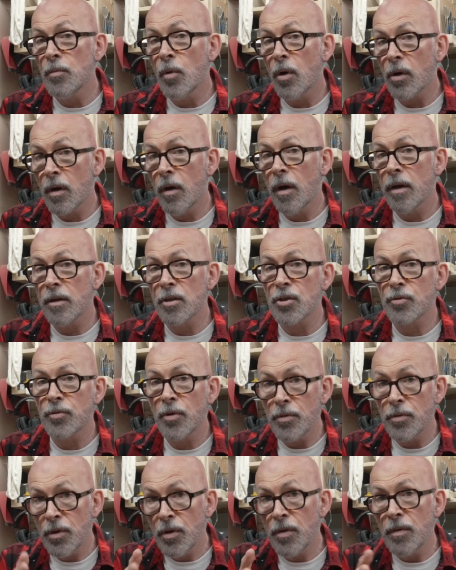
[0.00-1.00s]
what kind of
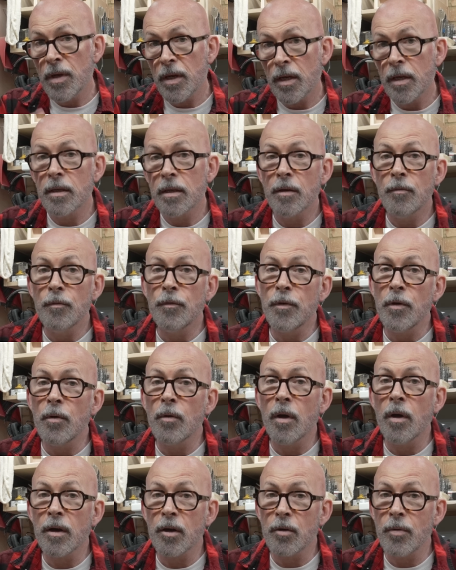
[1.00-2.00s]
screw you need can feel
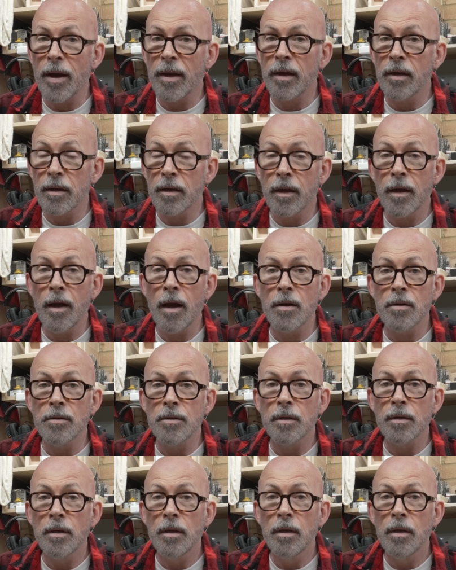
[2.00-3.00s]
like cracking a
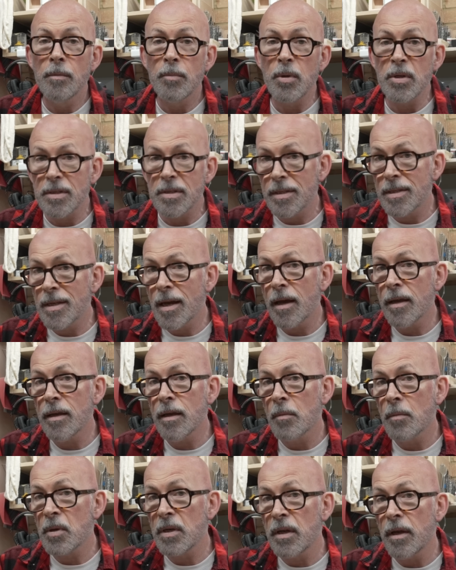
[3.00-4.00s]
code, but today
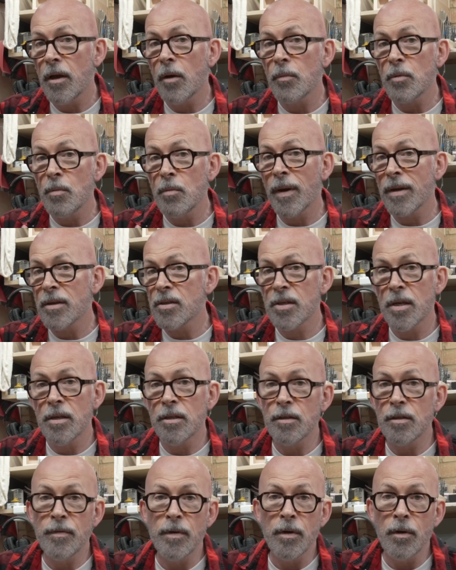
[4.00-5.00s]
I'm going to help you make
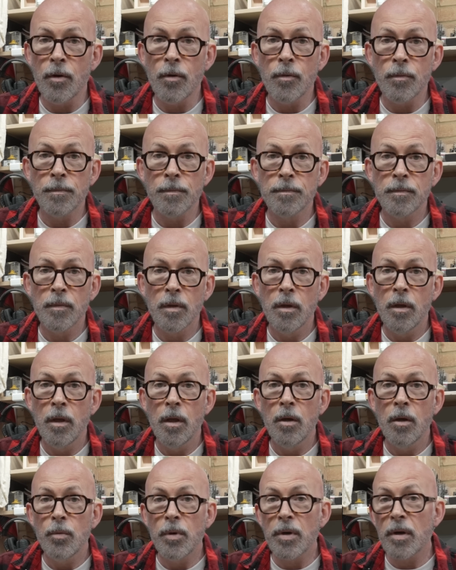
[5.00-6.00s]
sense of it all.
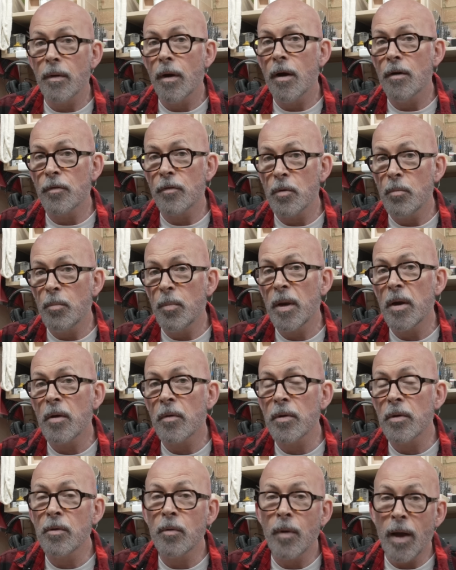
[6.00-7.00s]
We'll go over
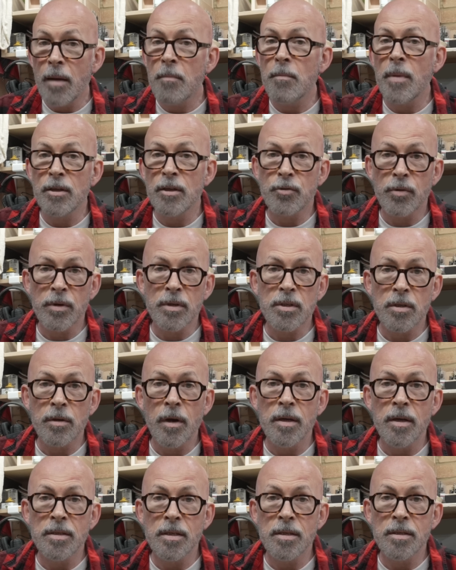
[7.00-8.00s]
imperial and metric
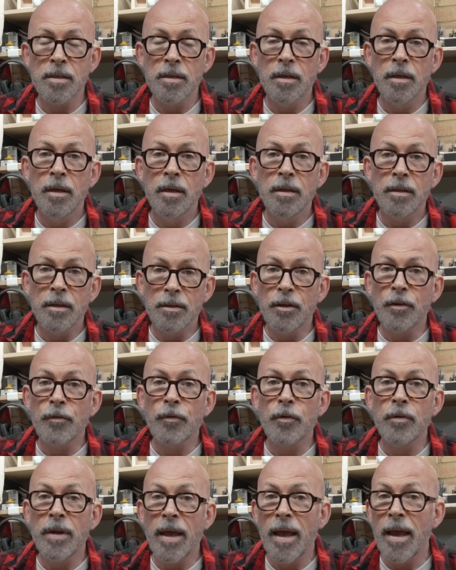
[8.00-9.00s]
sizes, the
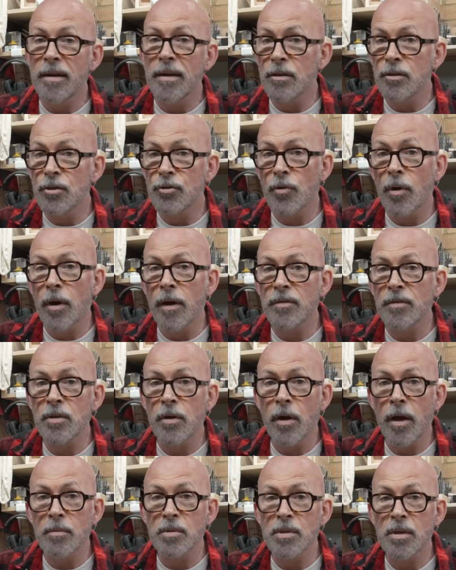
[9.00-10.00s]
different head and drive
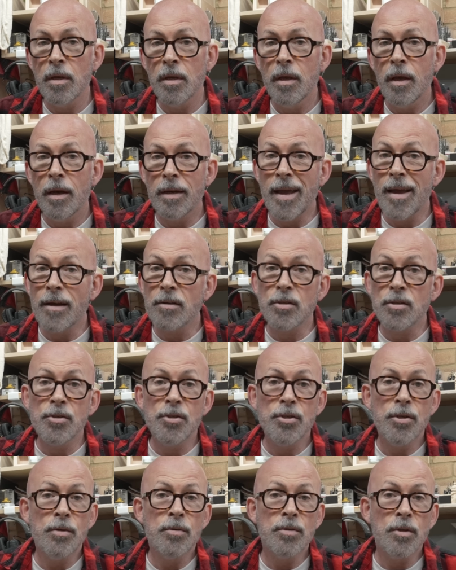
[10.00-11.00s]
types, and how to
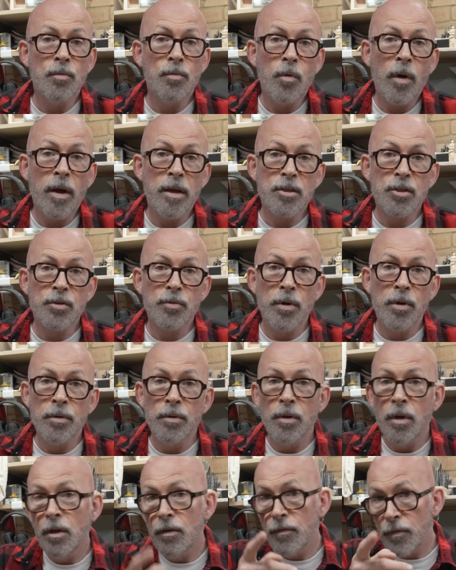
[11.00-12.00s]
choose the right screw
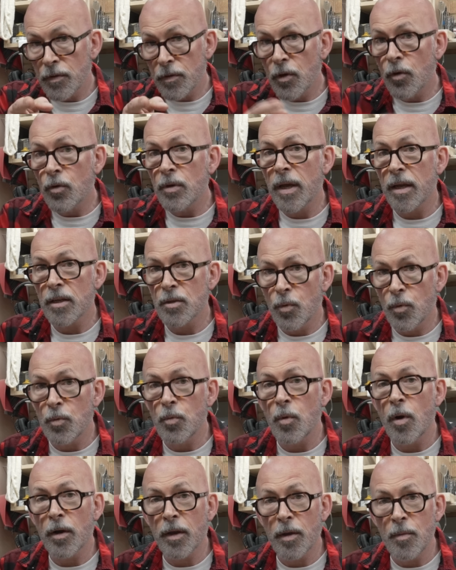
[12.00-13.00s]
for your next
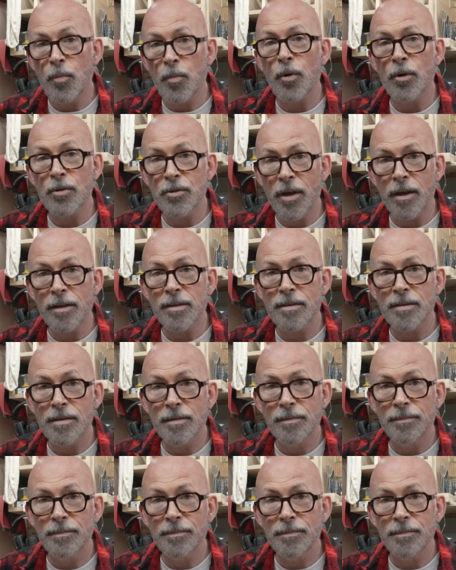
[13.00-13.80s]
woodworking project.